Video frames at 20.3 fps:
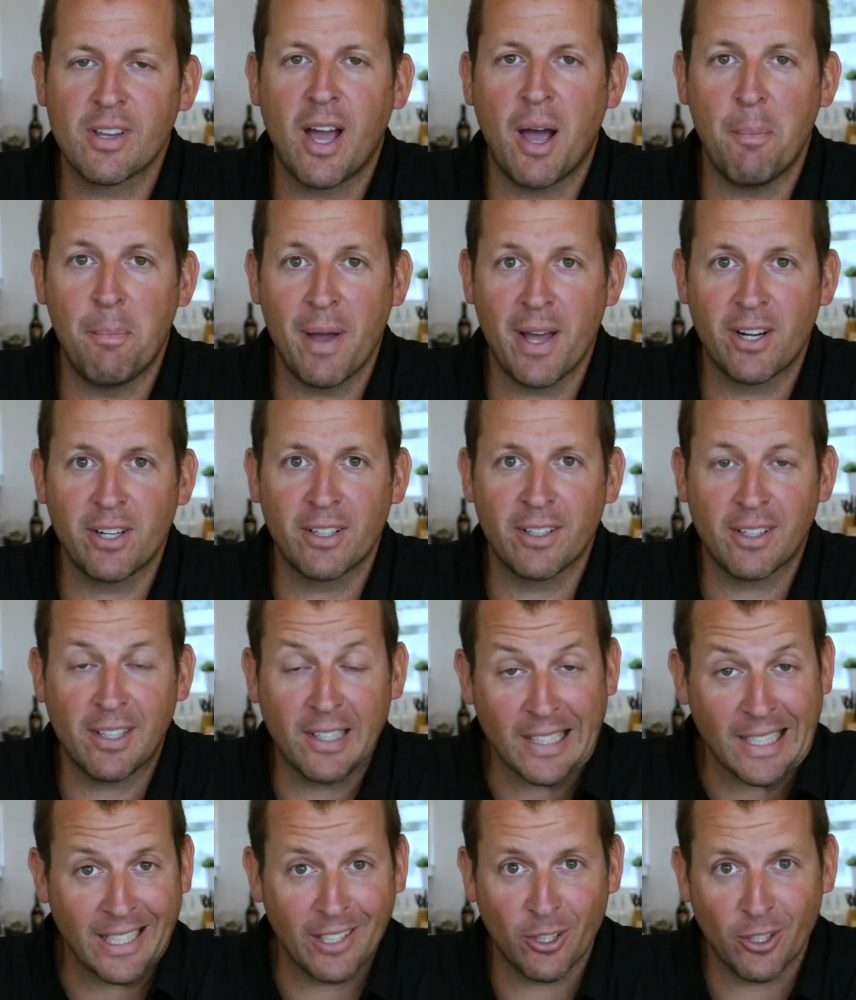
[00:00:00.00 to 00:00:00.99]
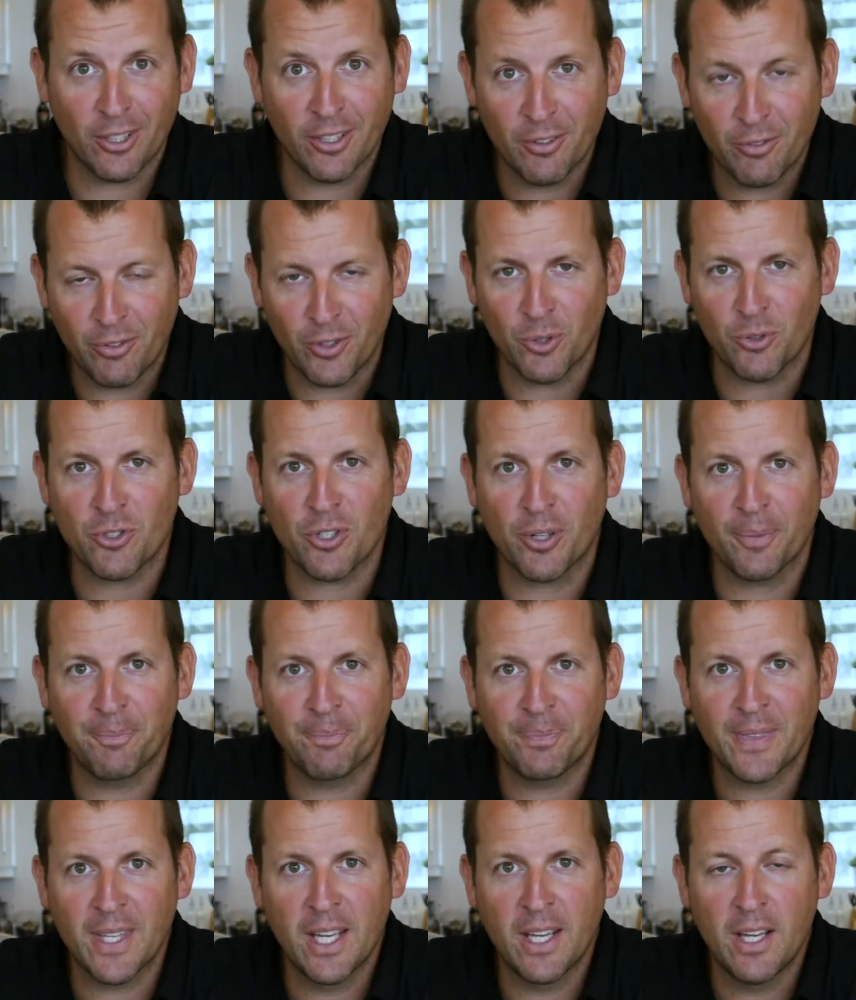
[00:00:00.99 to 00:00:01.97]
a better, cleaner future.
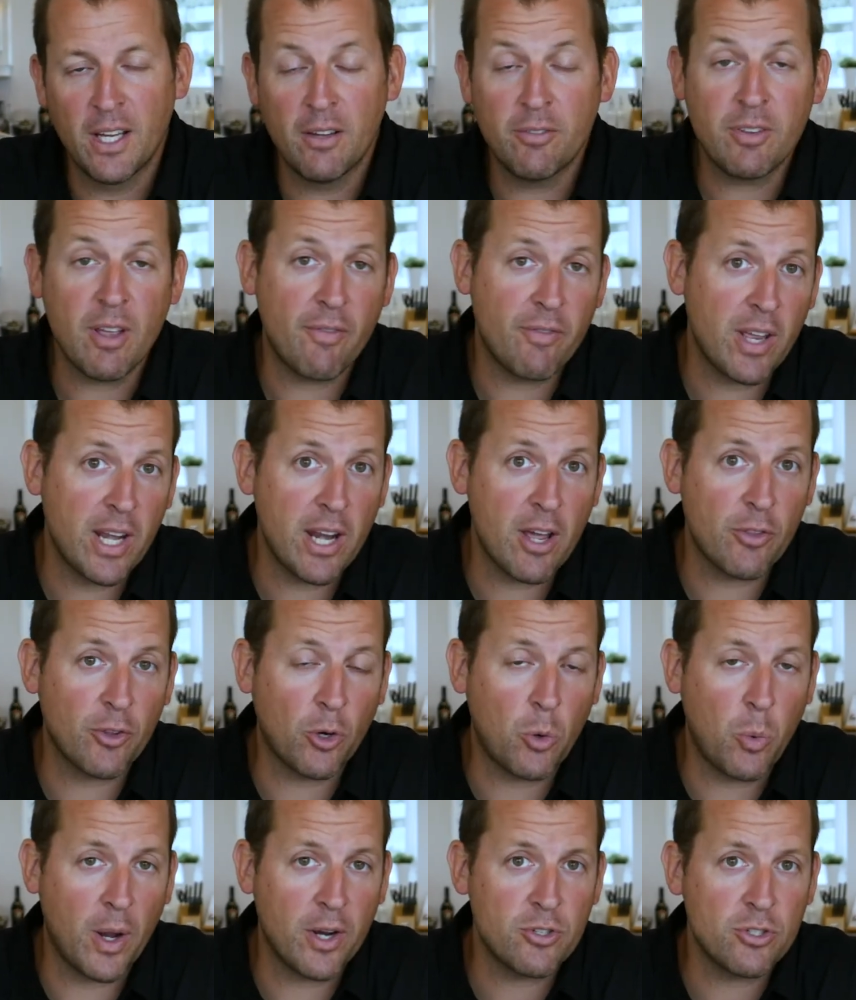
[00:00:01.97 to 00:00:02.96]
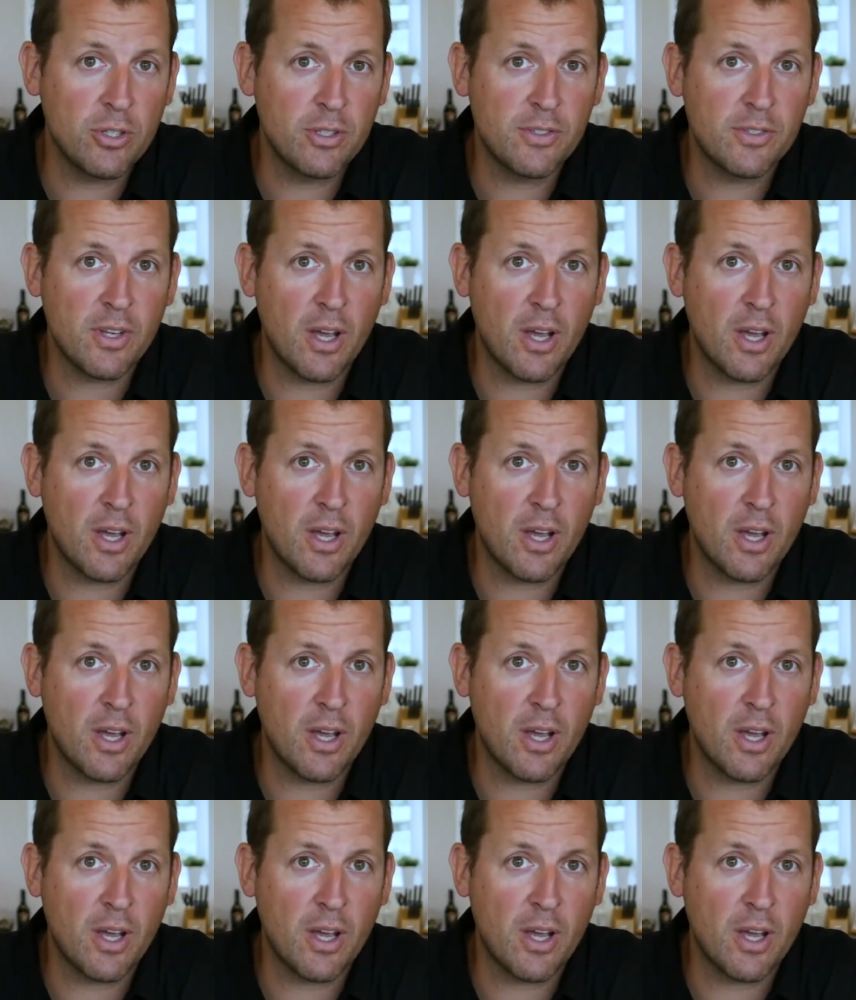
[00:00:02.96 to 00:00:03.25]
If you have any other questions